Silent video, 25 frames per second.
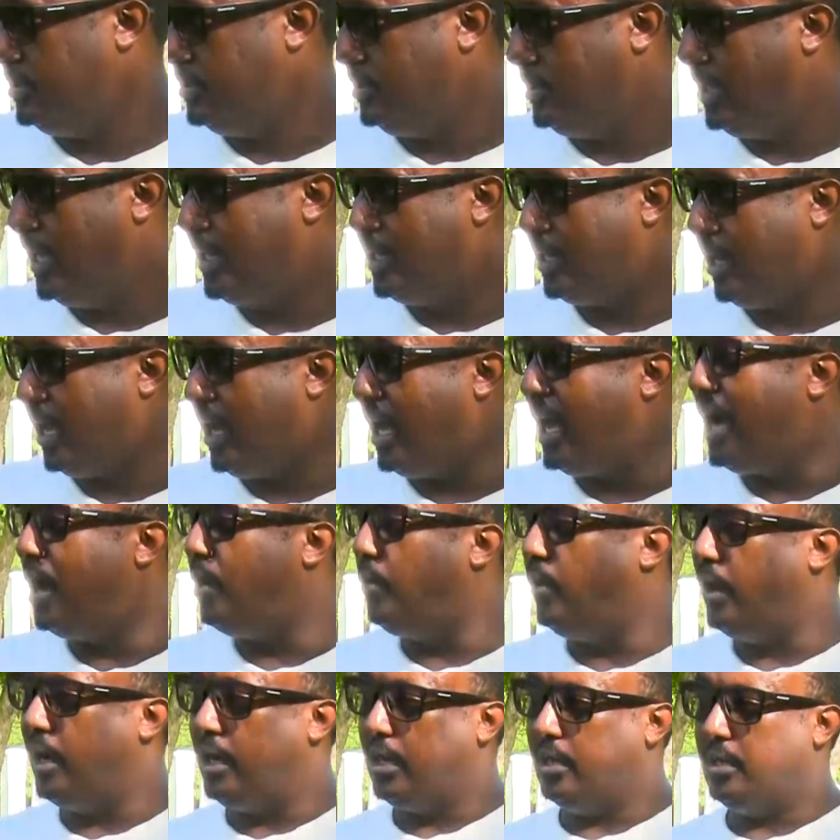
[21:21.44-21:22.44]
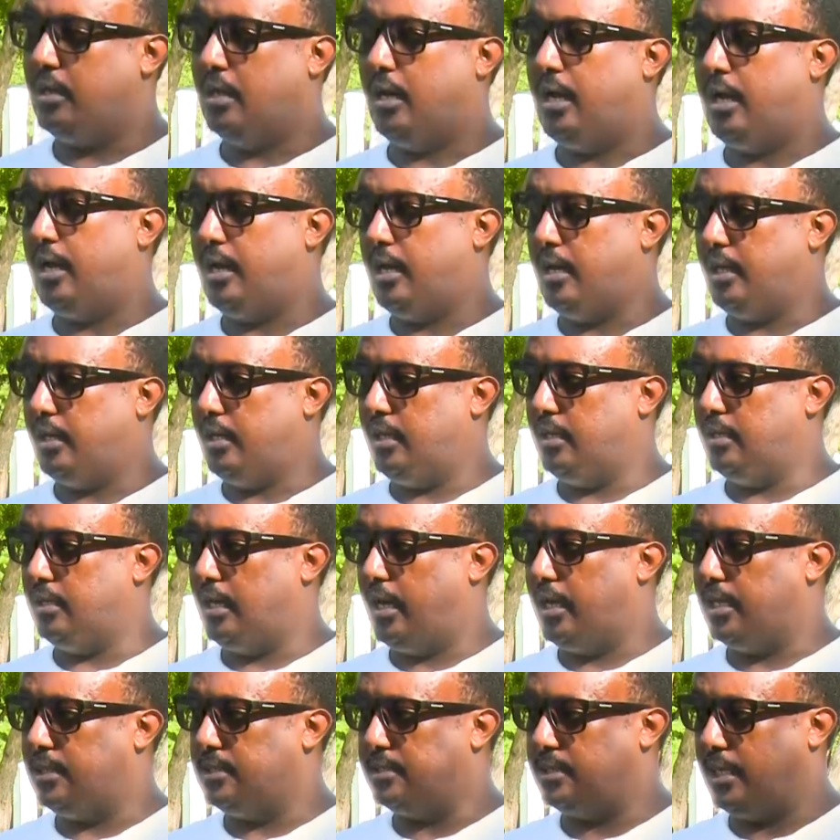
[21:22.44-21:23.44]
like how I, I,
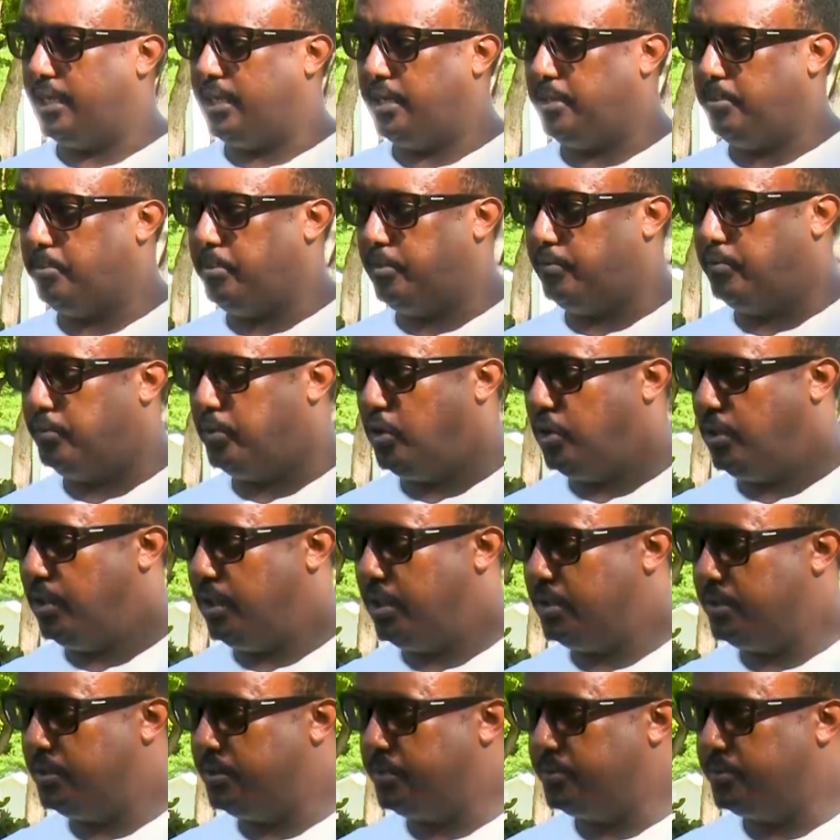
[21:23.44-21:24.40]
I said it before.